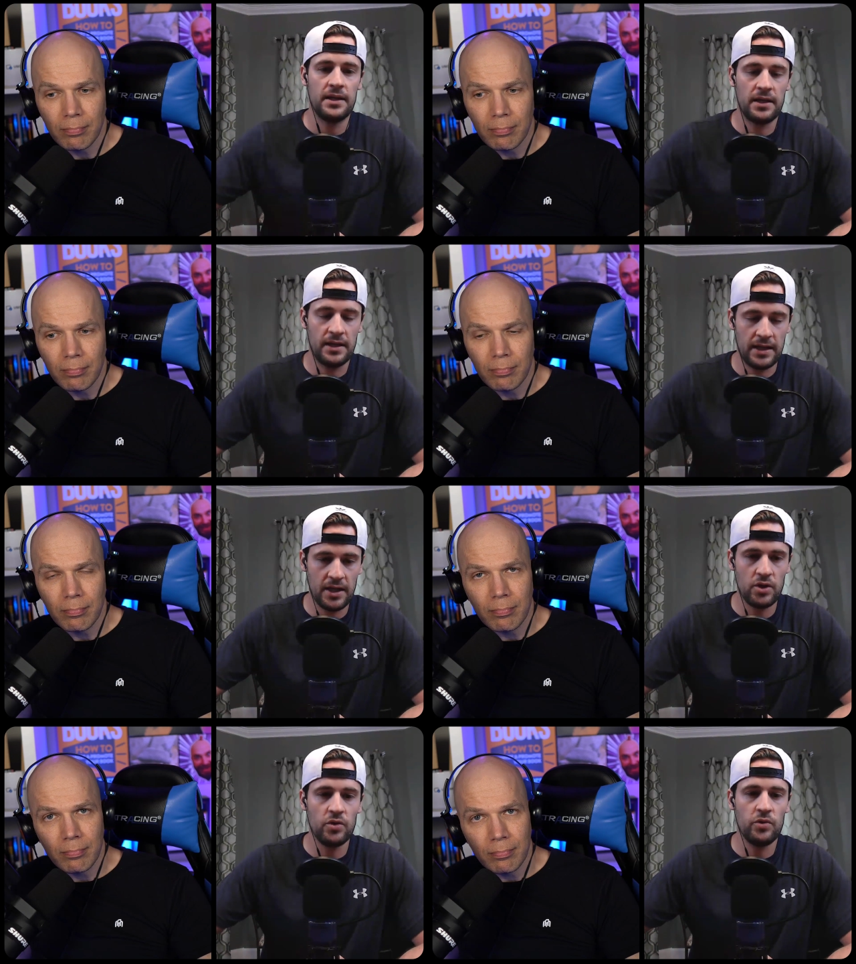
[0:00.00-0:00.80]
Speaker 1: to
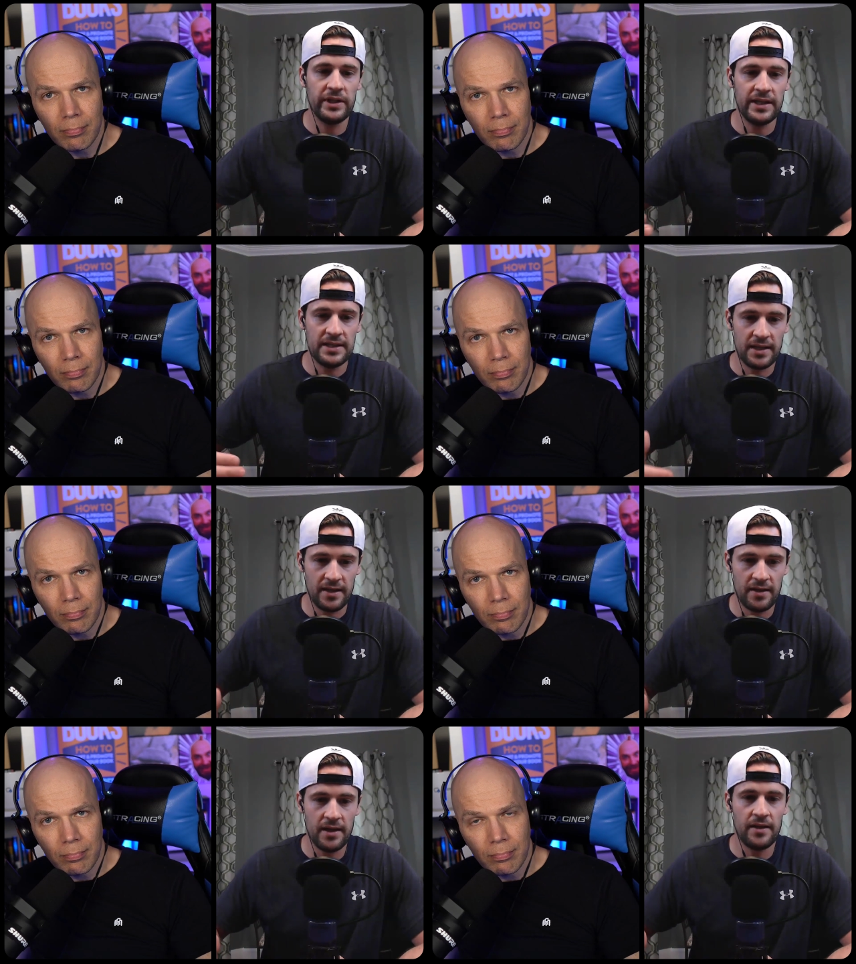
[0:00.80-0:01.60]
get new leads
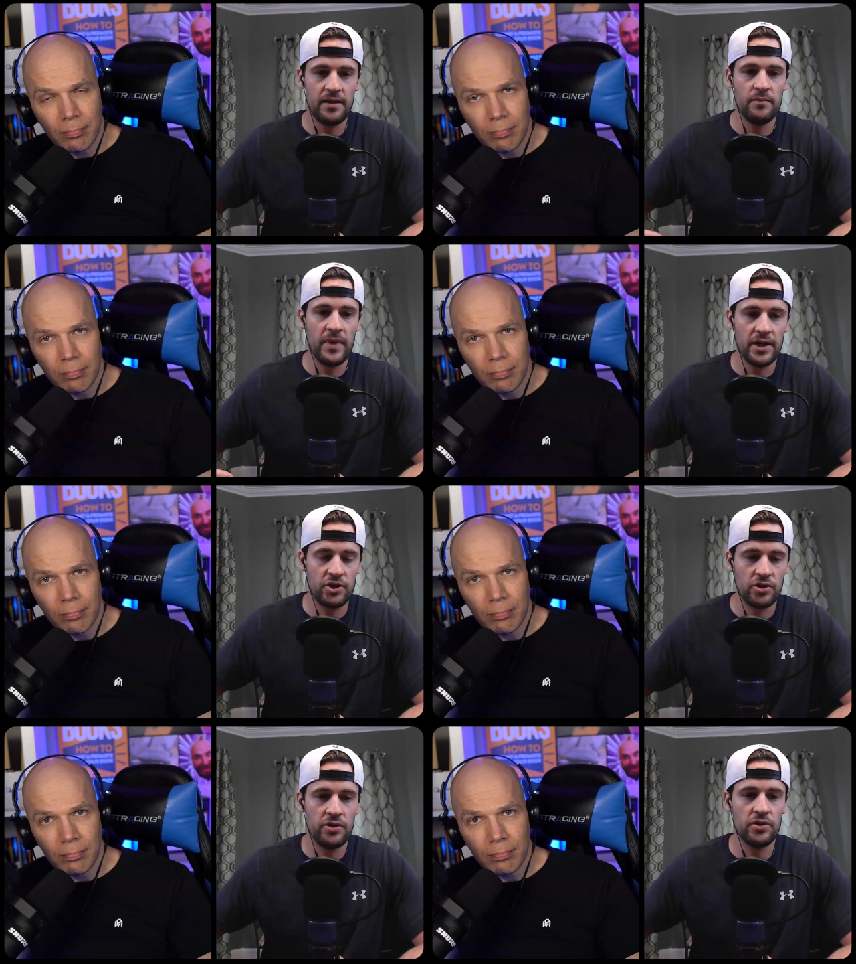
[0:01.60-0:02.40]
in and then
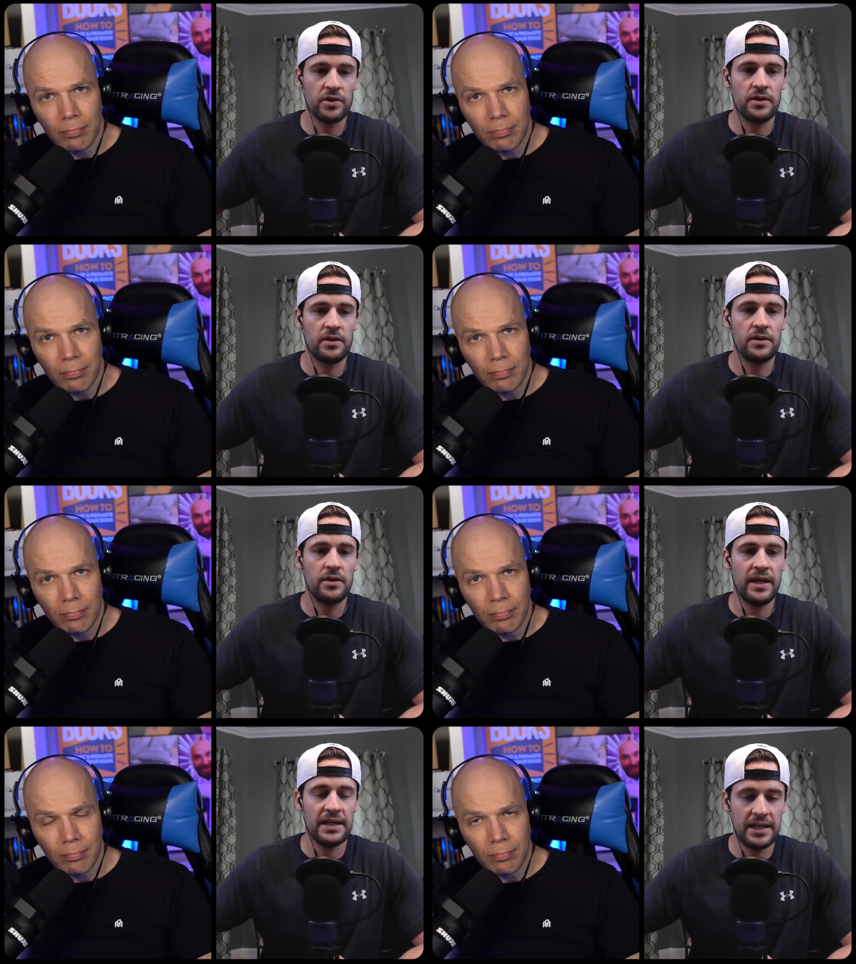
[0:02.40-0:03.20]
make sure you're
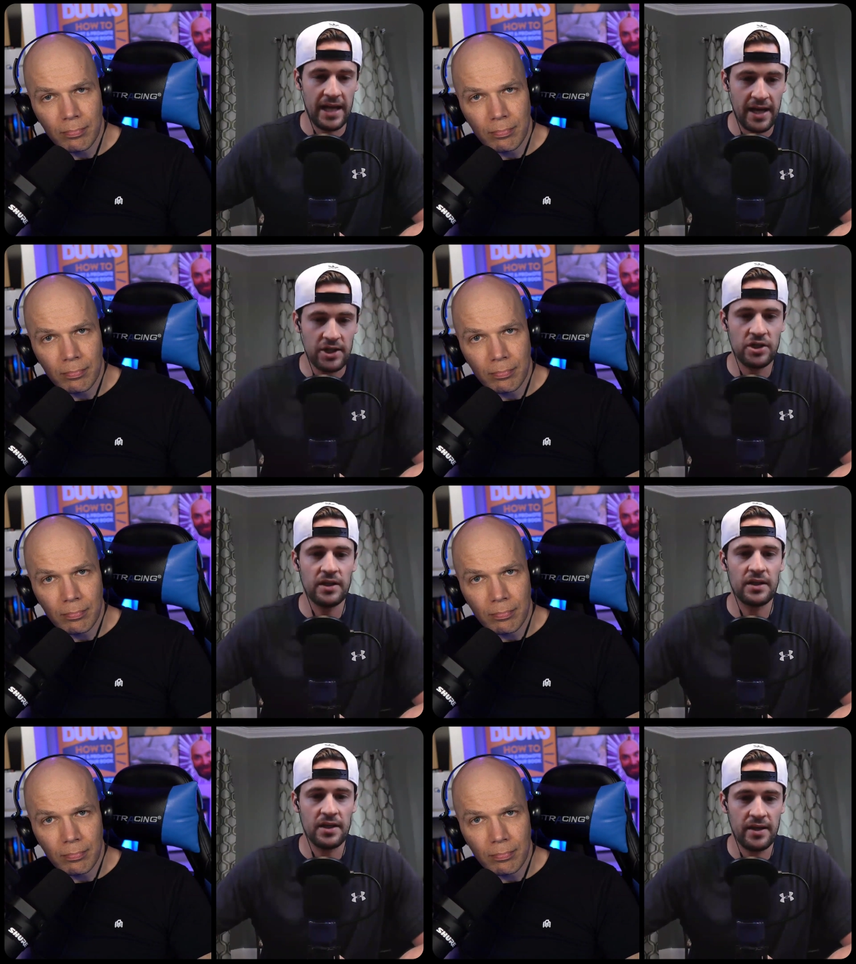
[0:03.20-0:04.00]

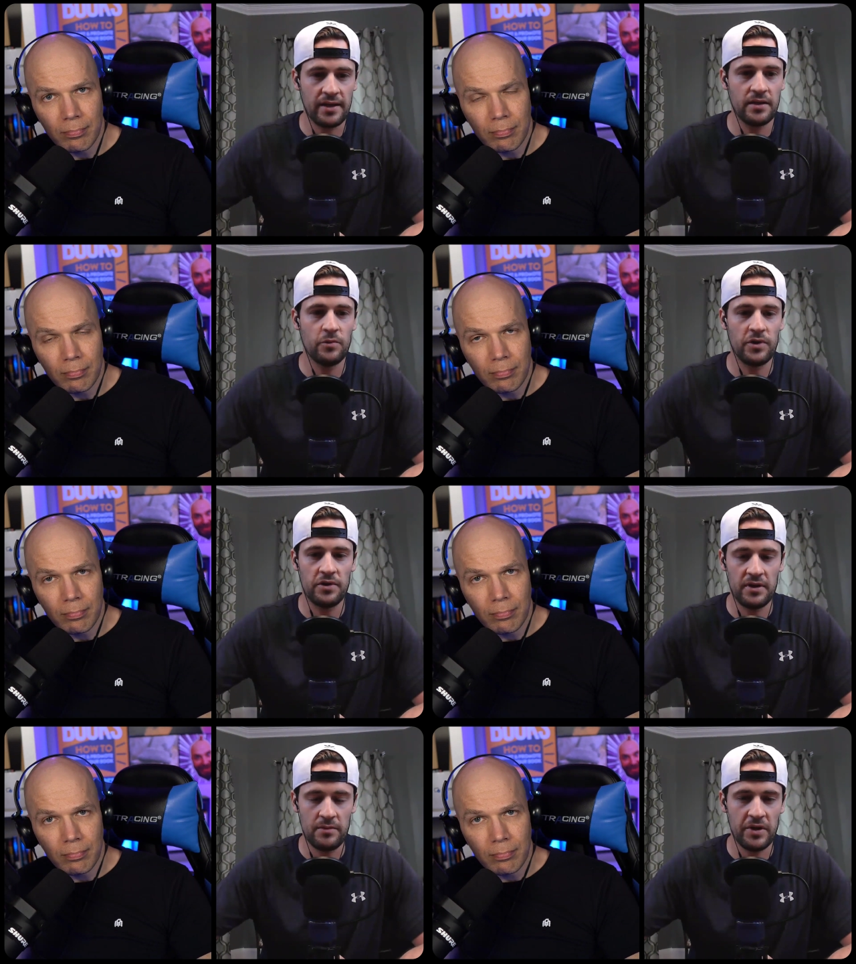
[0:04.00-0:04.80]
engaging and connecting
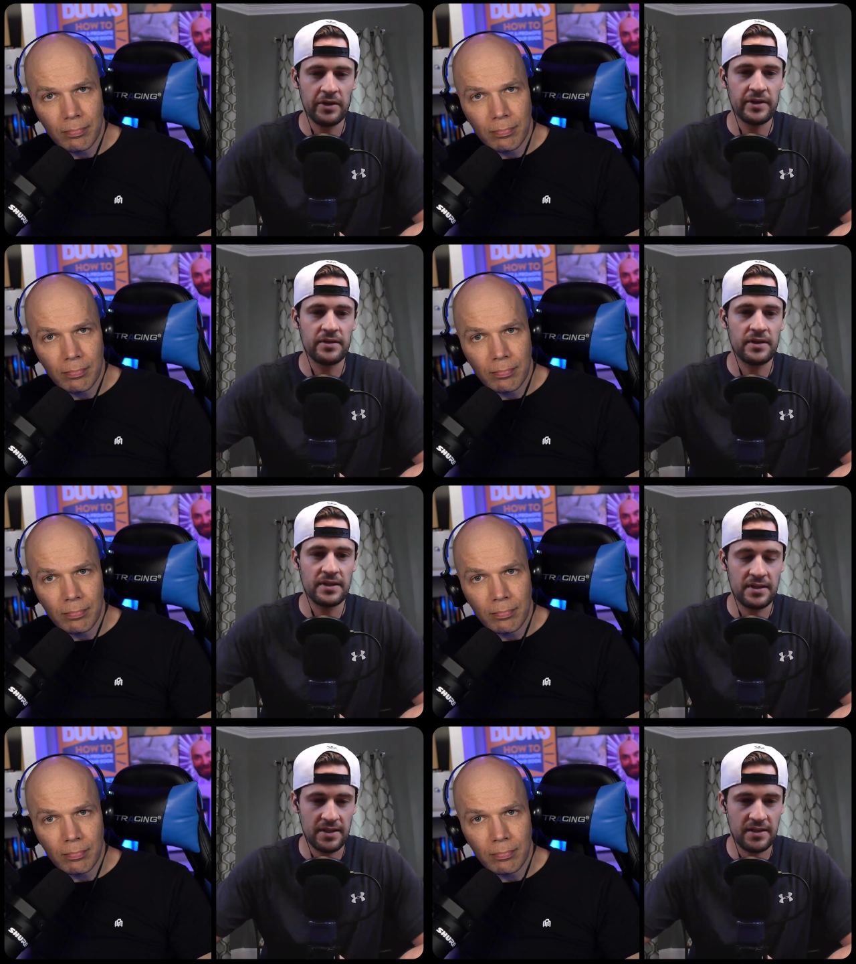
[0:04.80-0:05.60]
with your email
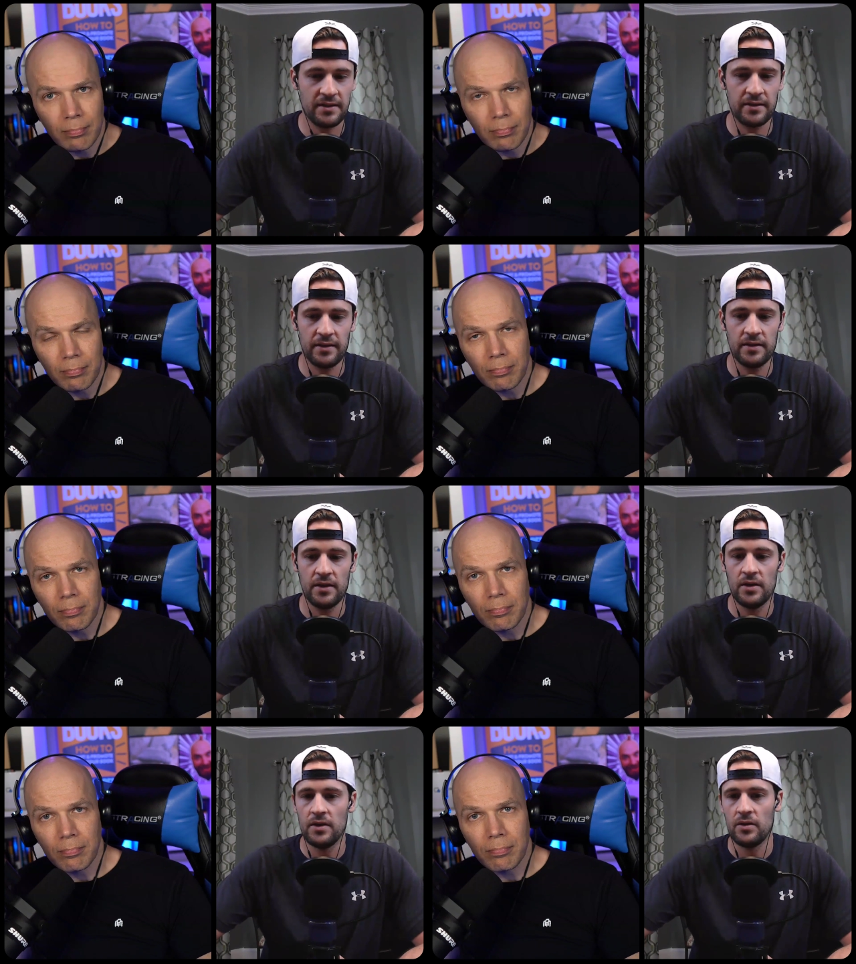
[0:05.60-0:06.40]
list
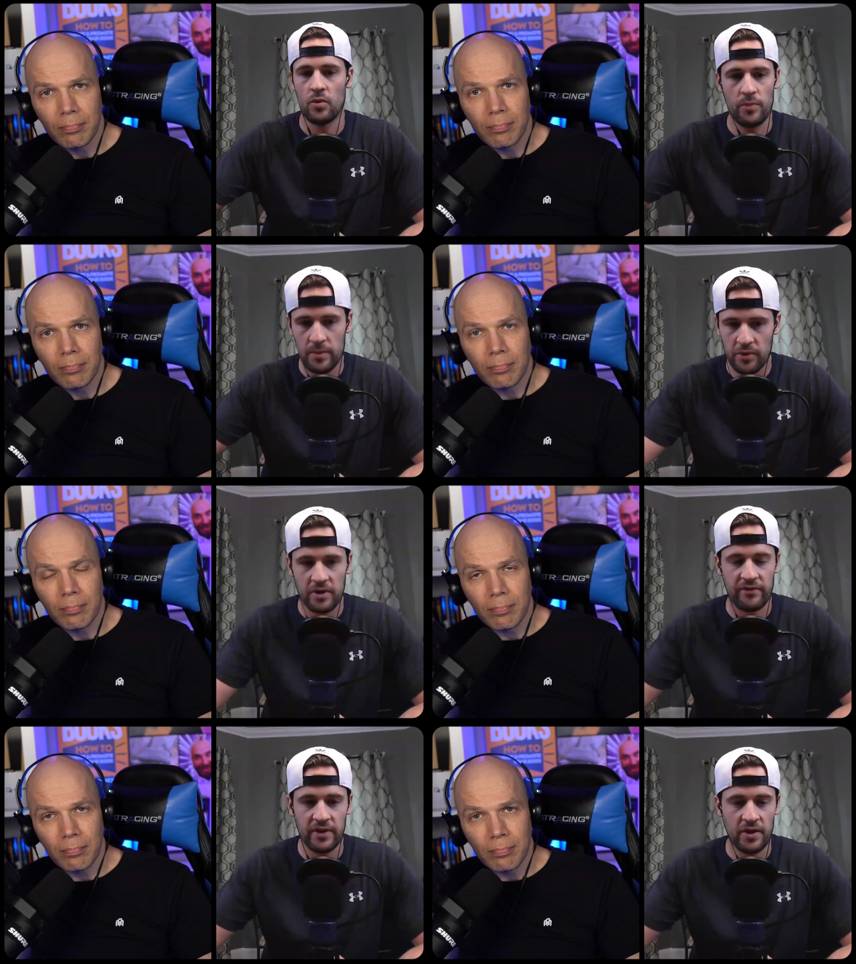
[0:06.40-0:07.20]
consistently, or
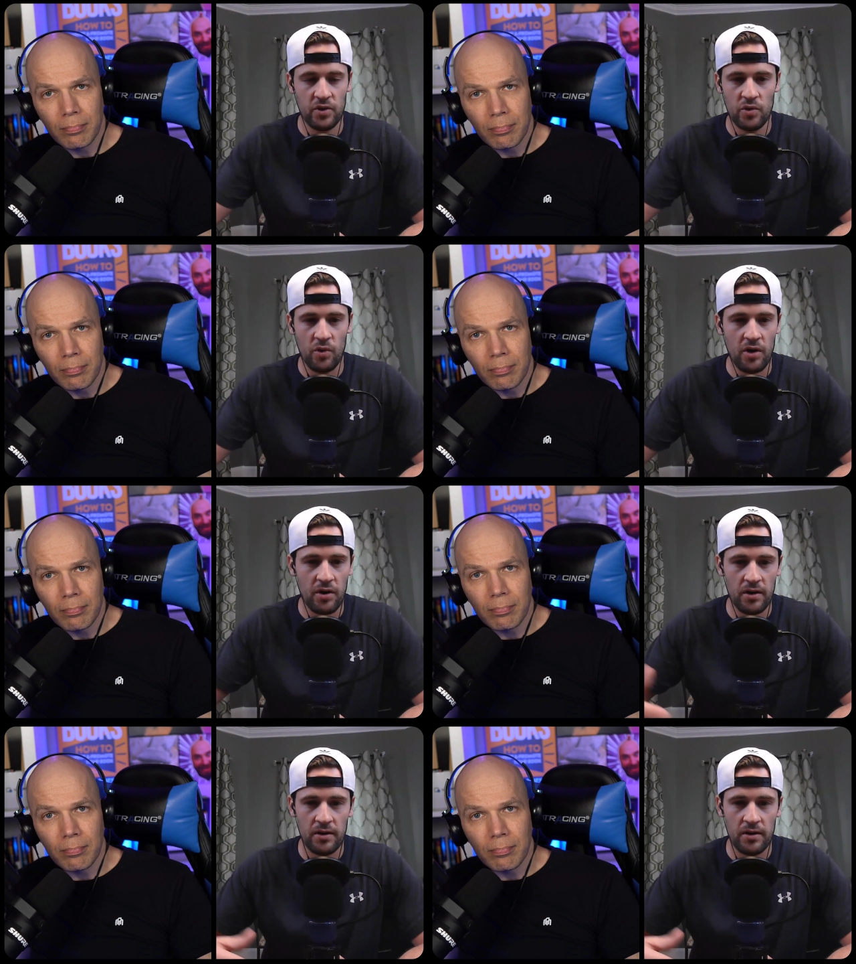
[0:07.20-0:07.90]
people are going to forget who you